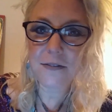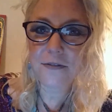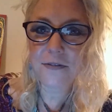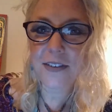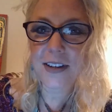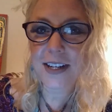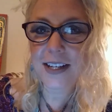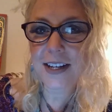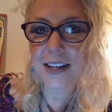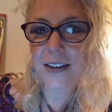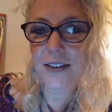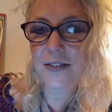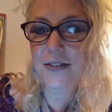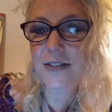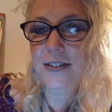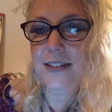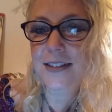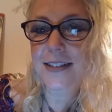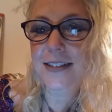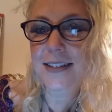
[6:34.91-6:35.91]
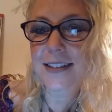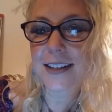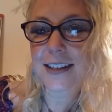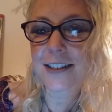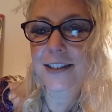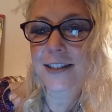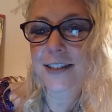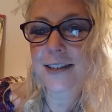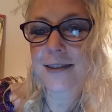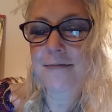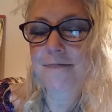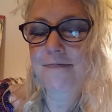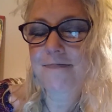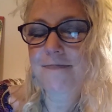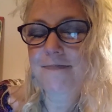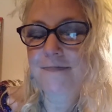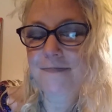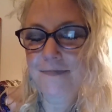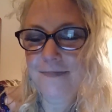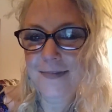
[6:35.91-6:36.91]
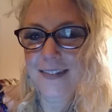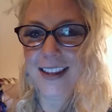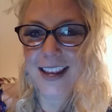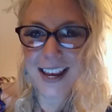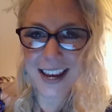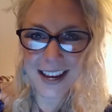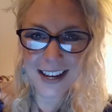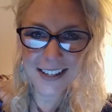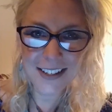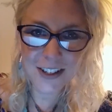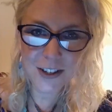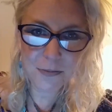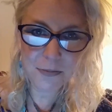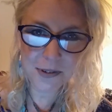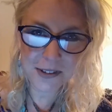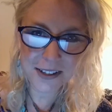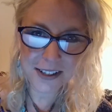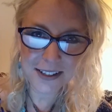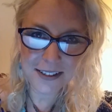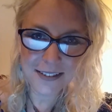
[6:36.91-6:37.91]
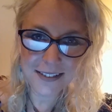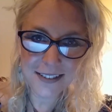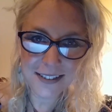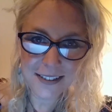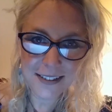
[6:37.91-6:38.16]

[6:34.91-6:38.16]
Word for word: videos, discussion, and support.